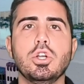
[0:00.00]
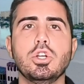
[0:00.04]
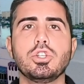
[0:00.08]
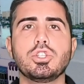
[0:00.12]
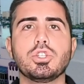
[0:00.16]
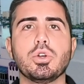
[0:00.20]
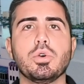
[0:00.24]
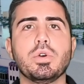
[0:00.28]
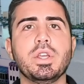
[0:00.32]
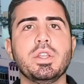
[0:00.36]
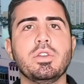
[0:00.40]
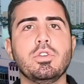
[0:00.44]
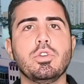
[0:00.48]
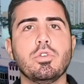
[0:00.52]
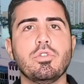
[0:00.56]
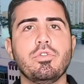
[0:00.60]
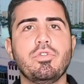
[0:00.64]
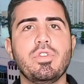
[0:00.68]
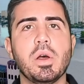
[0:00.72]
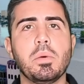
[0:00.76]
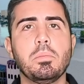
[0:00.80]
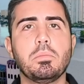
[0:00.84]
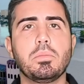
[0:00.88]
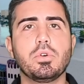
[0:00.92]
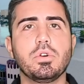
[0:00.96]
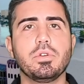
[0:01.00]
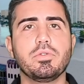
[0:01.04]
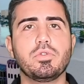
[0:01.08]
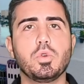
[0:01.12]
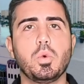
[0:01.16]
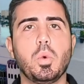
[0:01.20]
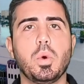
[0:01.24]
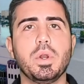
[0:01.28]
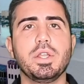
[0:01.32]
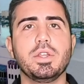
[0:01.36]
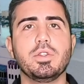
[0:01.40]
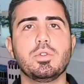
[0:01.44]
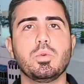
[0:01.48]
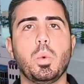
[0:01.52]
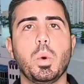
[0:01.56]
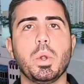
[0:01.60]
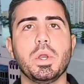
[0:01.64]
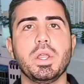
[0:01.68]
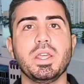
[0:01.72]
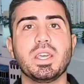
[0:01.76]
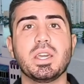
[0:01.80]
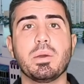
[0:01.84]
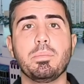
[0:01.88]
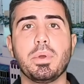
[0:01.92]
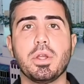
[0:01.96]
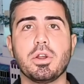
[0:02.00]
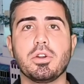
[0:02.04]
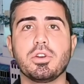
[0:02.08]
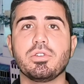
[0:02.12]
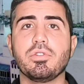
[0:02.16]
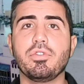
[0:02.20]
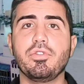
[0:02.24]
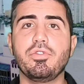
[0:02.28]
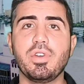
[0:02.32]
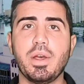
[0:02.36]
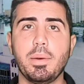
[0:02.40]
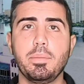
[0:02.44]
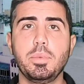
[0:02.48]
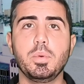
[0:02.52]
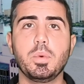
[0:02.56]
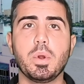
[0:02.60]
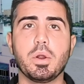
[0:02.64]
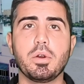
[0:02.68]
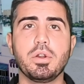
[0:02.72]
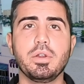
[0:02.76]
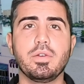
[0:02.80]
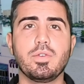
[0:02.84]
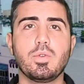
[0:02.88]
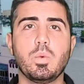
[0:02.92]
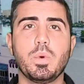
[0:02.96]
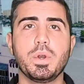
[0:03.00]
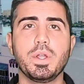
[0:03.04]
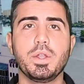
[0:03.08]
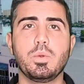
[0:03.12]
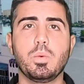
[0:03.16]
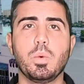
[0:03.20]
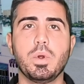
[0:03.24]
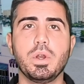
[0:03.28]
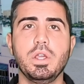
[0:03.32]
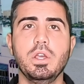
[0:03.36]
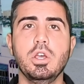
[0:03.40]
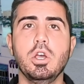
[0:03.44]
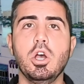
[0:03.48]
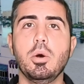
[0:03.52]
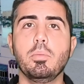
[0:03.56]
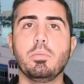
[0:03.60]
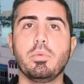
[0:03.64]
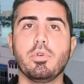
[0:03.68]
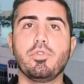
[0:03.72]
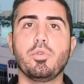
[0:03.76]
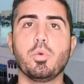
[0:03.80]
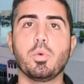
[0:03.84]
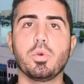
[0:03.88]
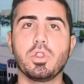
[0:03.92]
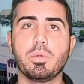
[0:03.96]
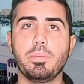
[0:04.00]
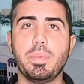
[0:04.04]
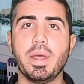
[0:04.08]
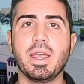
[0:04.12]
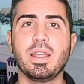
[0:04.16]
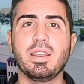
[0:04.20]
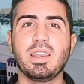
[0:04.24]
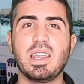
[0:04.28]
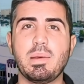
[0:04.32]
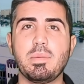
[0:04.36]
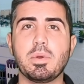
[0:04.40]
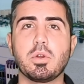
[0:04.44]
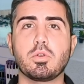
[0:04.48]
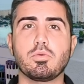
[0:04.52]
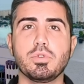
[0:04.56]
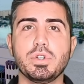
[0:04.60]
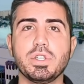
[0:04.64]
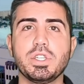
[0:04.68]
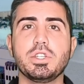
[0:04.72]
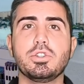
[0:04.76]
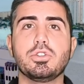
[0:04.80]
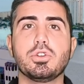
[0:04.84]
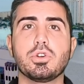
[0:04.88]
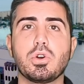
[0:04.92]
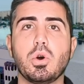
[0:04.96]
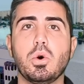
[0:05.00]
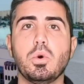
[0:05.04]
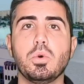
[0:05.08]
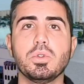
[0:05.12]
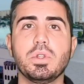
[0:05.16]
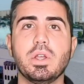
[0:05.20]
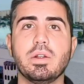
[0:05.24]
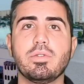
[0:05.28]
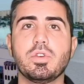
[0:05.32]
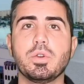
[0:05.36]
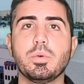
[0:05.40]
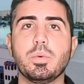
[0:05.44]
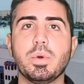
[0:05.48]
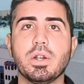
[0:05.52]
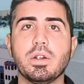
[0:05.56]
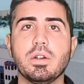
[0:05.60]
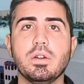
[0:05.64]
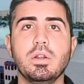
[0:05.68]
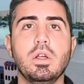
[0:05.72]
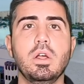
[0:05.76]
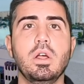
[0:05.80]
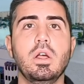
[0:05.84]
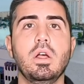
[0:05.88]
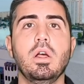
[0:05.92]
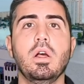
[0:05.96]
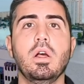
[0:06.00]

So in November of 2020, compared to February of 2020, before the pandemic really took hold everywhere,